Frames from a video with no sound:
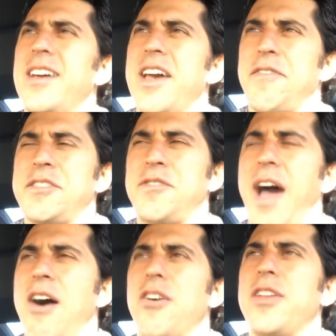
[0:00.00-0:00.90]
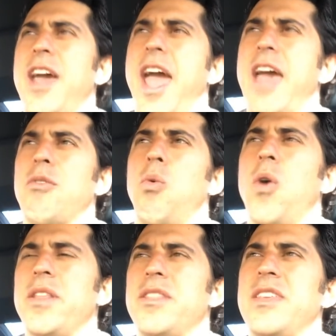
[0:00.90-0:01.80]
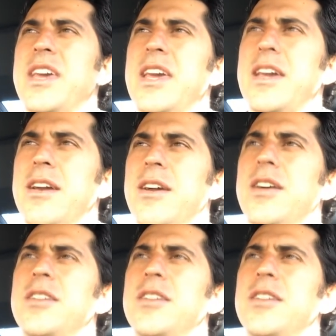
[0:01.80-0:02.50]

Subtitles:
if it's valid and what the